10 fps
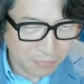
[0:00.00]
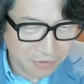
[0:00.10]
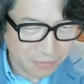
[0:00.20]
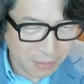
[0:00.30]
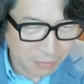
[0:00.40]

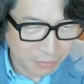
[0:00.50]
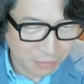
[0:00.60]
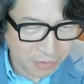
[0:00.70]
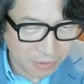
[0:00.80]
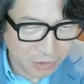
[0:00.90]
Shimamoto
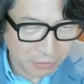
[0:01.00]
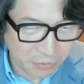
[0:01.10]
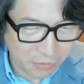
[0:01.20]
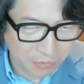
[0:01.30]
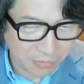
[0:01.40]
in
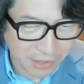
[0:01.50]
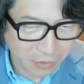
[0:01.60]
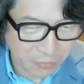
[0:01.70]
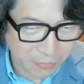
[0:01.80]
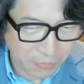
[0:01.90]
Kyoto. Thank you
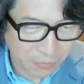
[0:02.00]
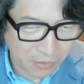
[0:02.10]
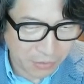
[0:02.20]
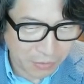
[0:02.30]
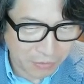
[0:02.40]
for
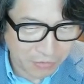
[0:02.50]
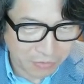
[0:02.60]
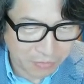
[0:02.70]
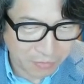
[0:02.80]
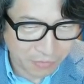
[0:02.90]
your
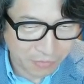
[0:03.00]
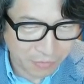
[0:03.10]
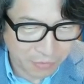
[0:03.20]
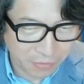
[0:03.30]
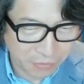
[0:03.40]
question posted
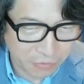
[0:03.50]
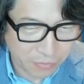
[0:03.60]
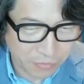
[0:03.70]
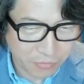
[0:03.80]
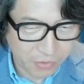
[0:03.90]
on the YouTube
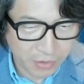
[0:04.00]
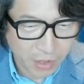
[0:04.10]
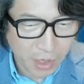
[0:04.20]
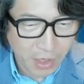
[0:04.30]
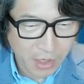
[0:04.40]
screen.
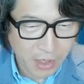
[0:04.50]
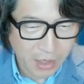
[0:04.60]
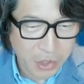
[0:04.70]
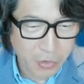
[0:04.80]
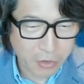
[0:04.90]

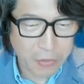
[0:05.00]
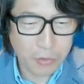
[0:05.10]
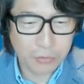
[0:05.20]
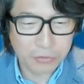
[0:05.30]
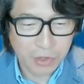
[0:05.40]
Your
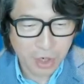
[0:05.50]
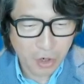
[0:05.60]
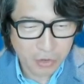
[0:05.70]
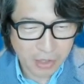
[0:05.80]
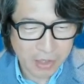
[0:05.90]
thought,
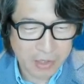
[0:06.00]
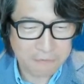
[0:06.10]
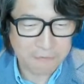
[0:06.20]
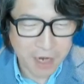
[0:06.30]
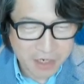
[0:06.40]

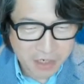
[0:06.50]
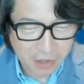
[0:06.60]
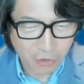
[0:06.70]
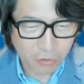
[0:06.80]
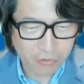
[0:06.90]
if
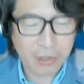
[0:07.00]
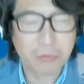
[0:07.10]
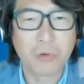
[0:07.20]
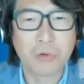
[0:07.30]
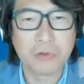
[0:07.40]
any, on the
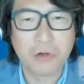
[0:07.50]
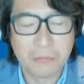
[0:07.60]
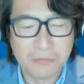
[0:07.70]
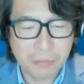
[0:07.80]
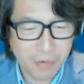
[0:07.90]
role
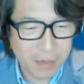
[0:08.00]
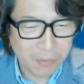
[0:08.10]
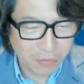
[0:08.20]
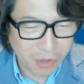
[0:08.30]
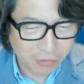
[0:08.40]
of the
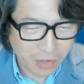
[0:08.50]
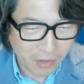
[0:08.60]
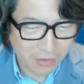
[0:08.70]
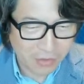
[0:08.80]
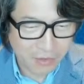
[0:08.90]
private
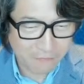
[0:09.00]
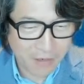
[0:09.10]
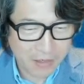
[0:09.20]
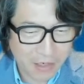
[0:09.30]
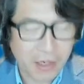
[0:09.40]
sector in the
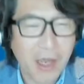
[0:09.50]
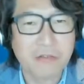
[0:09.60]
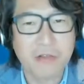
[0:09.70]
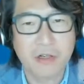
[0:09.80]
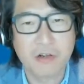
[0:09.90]
fight
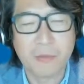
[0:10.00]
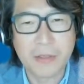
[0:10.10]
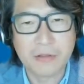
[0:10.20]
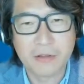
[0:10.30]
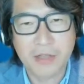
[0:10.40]
against
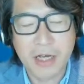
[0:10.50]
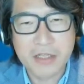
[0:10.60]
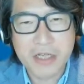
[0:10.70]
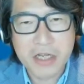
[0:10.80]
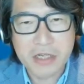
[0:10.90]

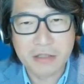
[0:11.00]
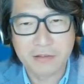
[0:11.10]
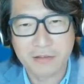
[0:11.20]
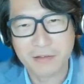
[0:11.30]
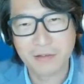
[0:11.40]
COVID-19.
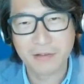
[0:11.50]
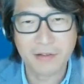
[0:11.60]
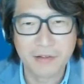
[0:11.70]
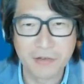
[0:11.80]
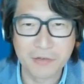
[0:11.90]

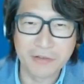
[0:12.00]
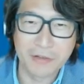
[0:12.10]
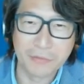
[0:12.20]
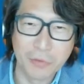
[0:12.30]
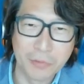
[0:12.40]
So the
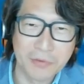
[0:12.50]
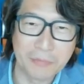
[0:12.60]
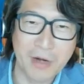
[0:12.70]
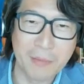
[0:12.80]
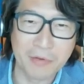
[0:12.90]
role of
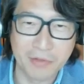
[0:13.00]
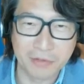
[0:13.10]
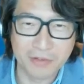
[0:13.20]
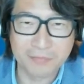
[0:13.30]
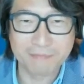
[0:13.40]
the private
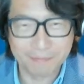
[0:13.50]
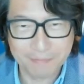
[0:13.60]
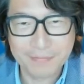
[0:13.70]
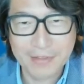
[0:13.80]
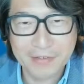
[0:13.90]
sector.
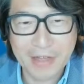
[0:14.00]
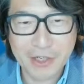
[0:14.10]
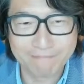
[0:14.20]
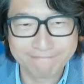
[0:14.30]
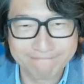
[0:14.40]

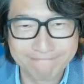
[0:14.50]
Thank you.